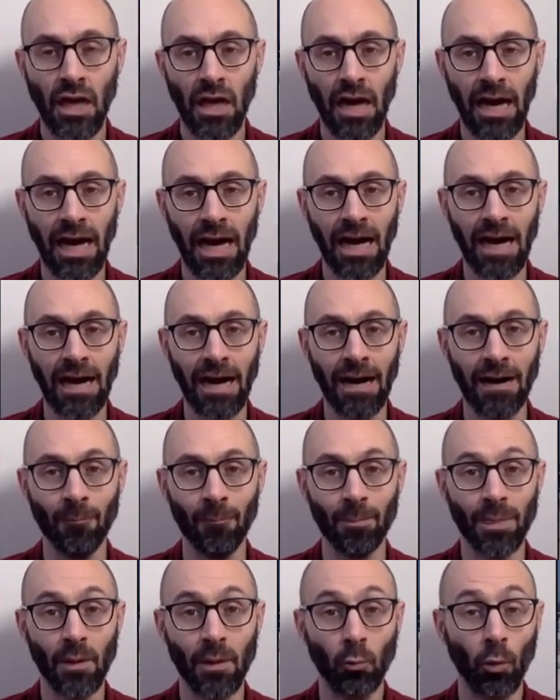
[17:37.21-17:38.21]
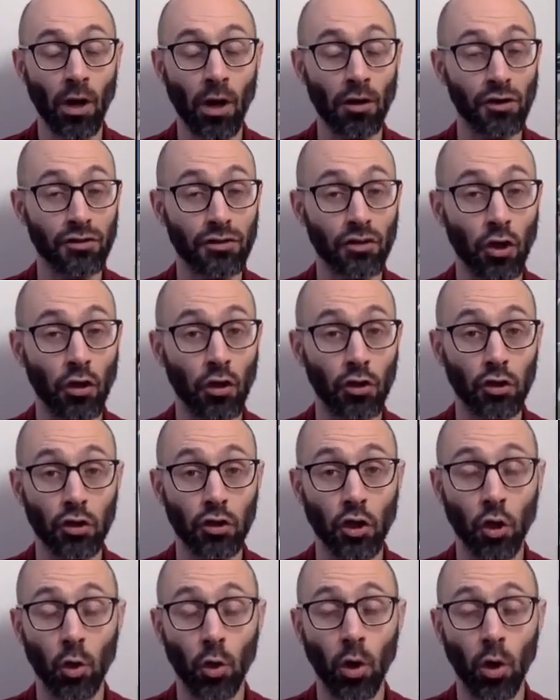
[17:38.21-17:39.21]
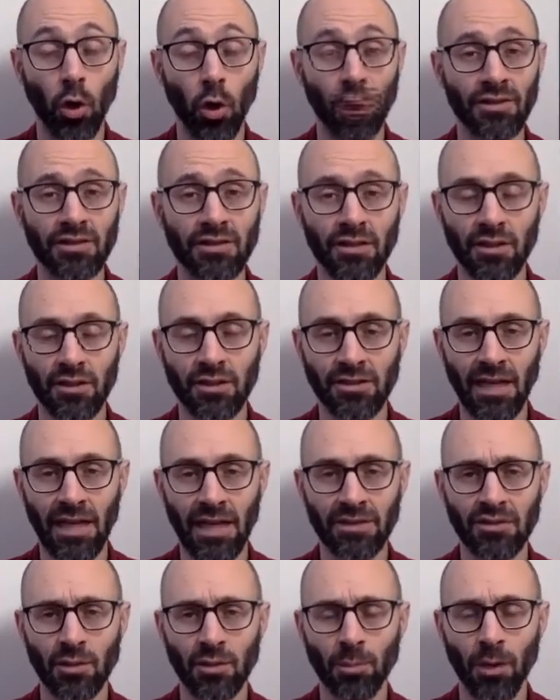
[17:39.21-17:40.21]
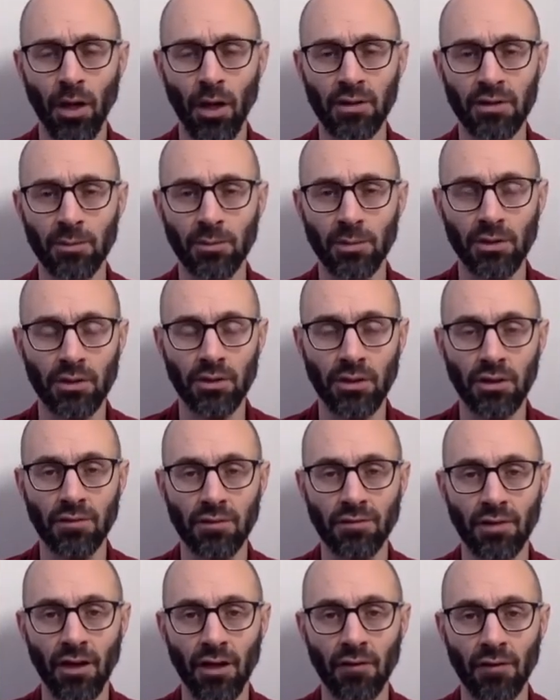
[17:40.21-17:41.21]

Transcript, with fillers: Um, where this all could go, obviously, this has the possibility of, of